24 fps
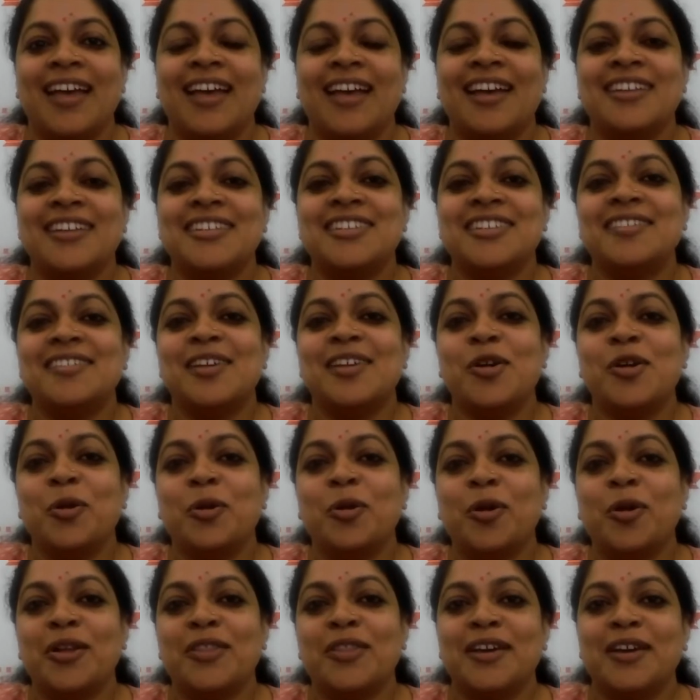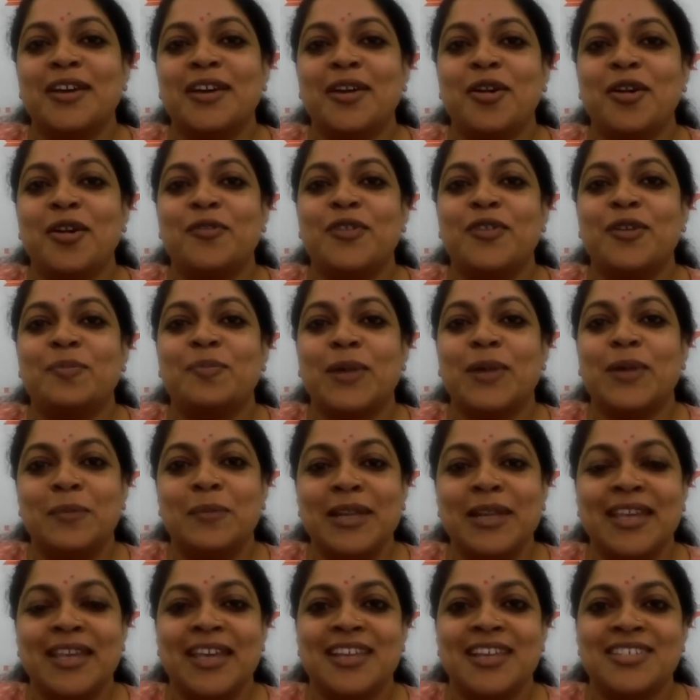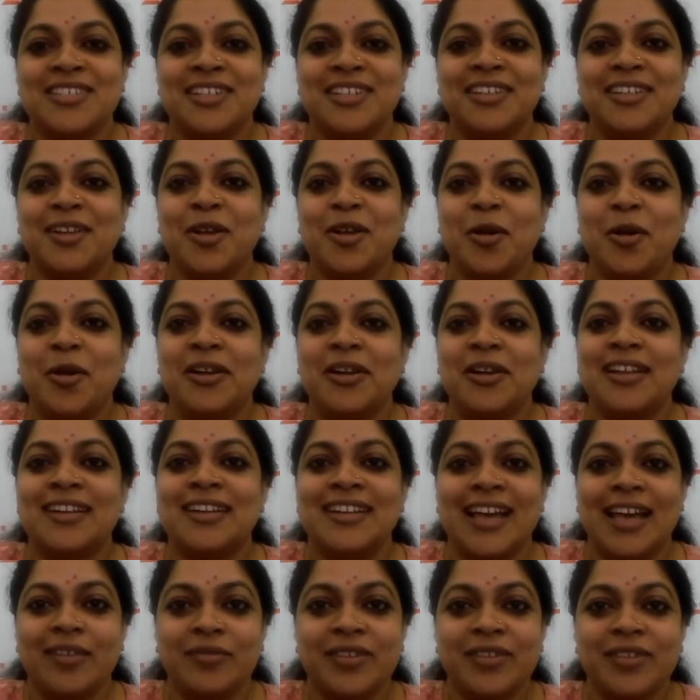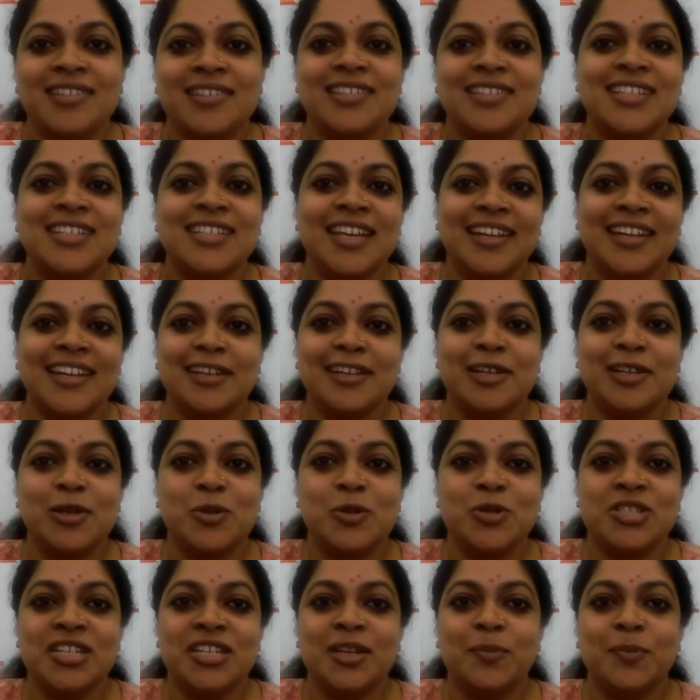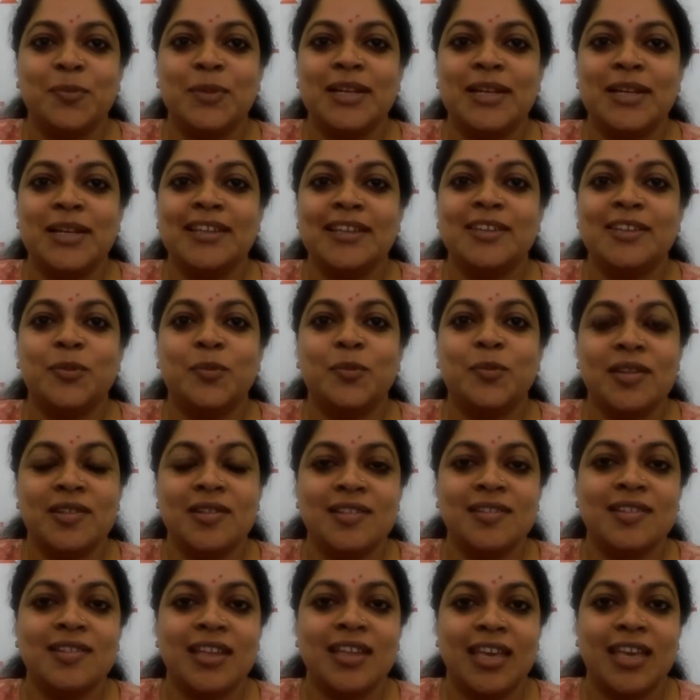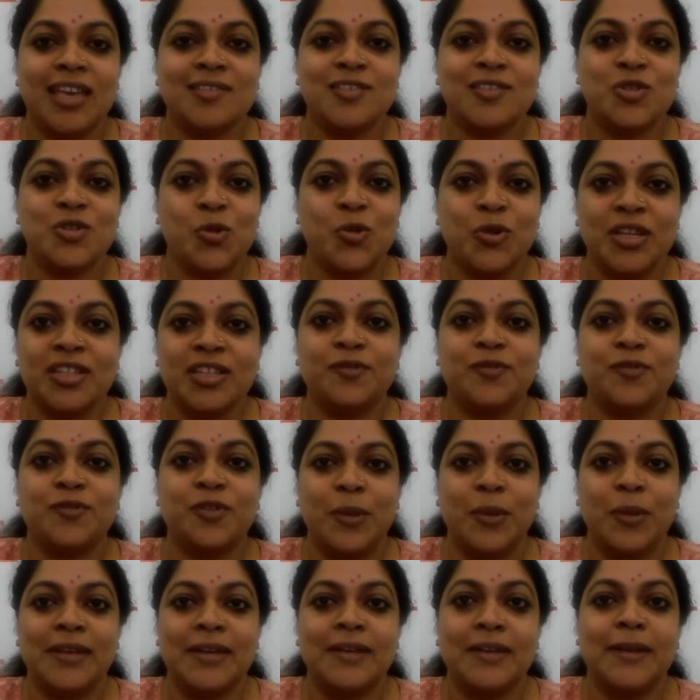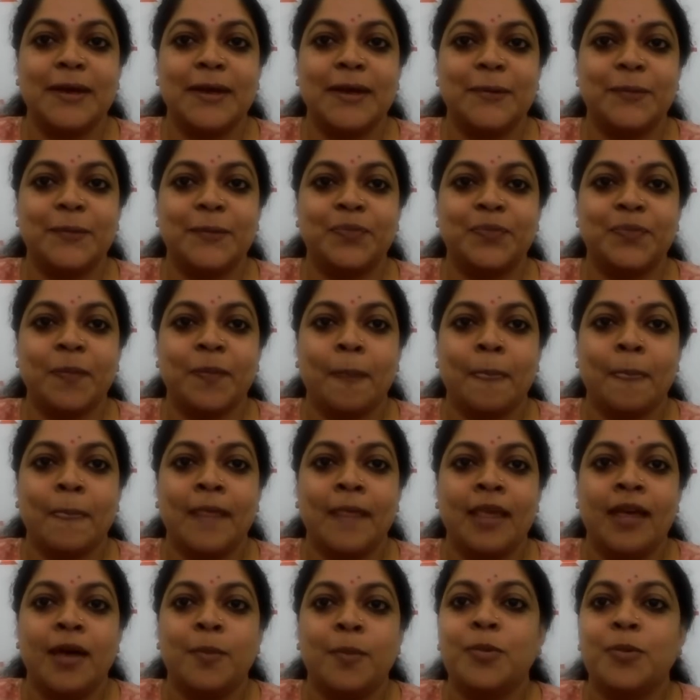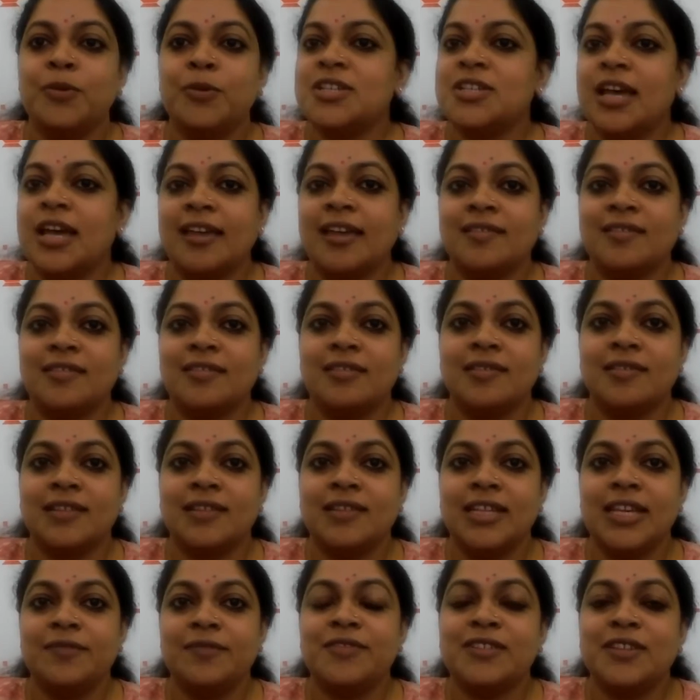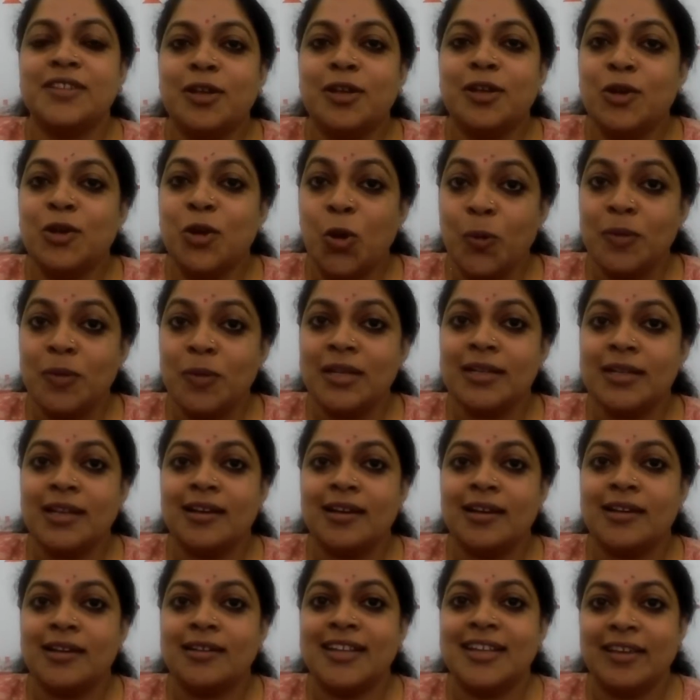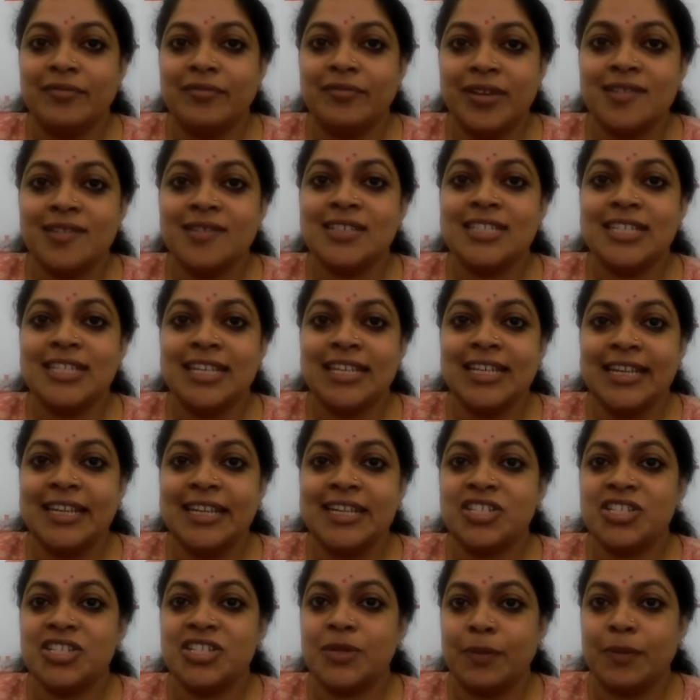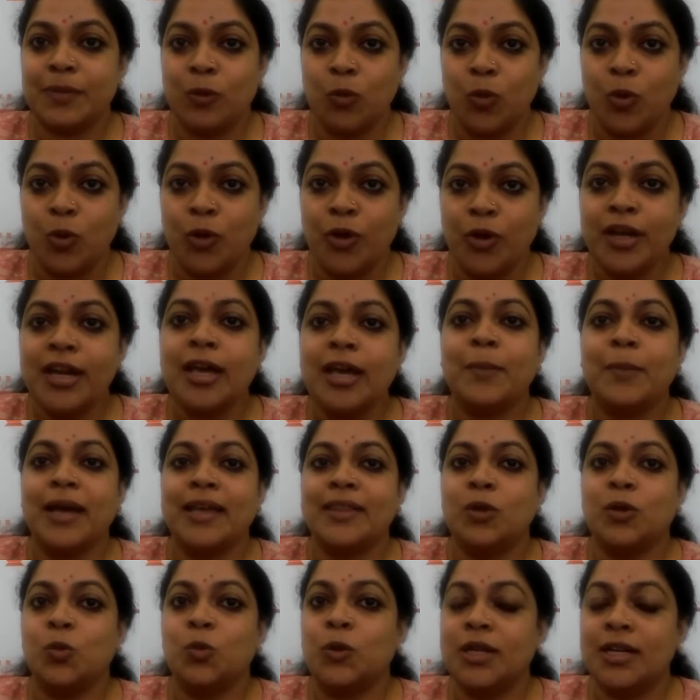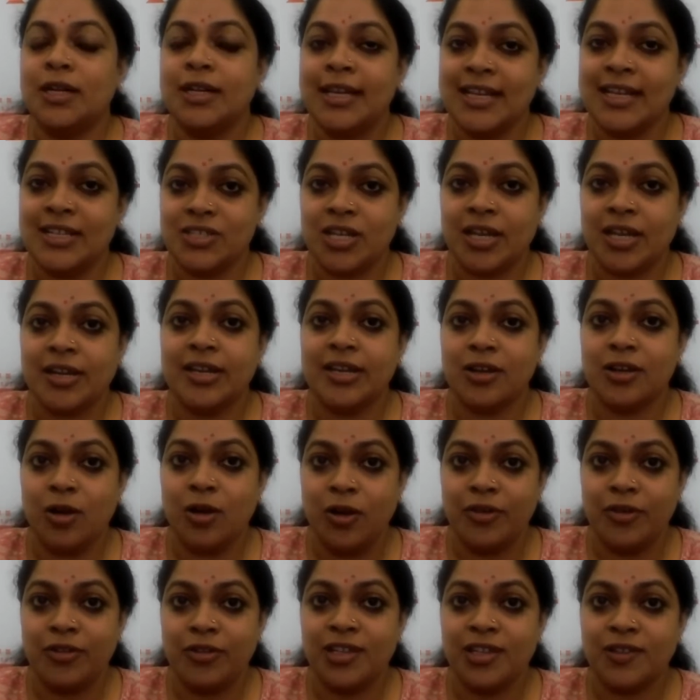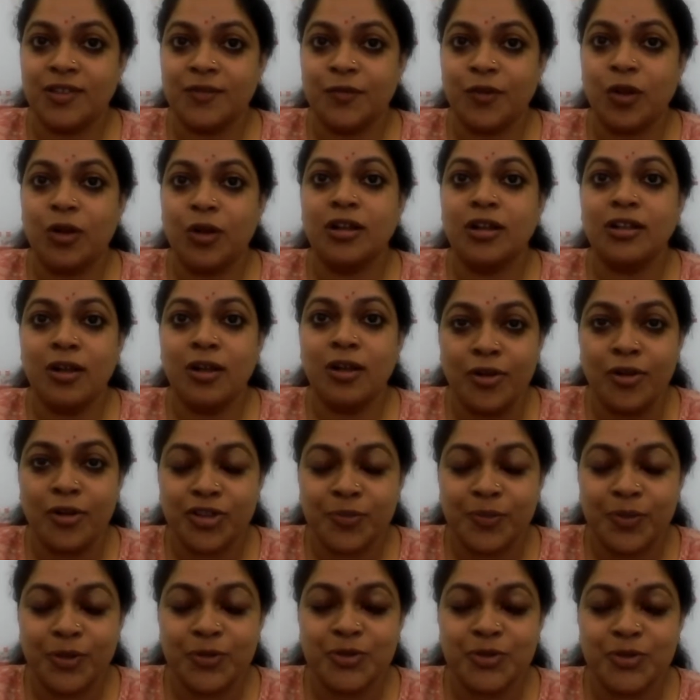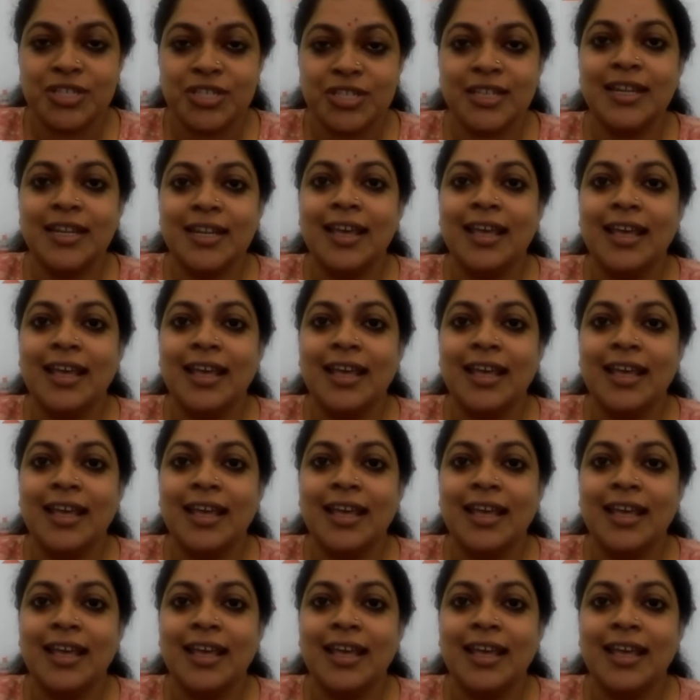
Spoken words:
She's a co-author of a publication called Diversity and Inclusion, Building the Business Case Stories from India. Pooja has received the Global Diversity Leadership Award by the World HRD Congress for her contribution